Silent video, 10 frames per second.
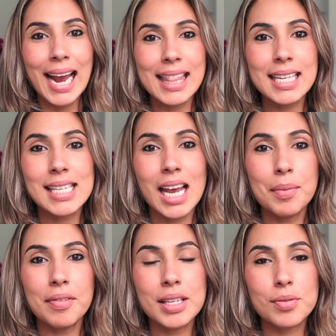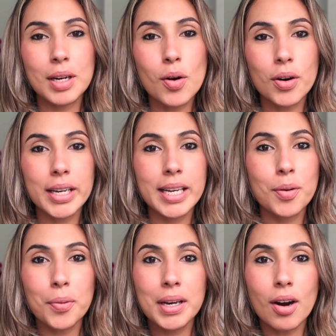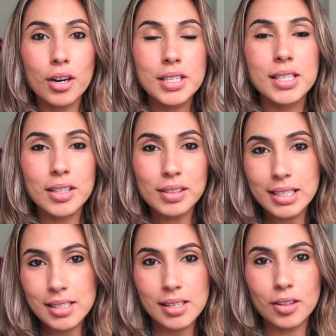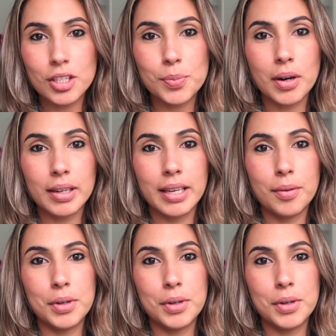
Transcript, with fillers: At the time of this recording, we are still in a seller's market,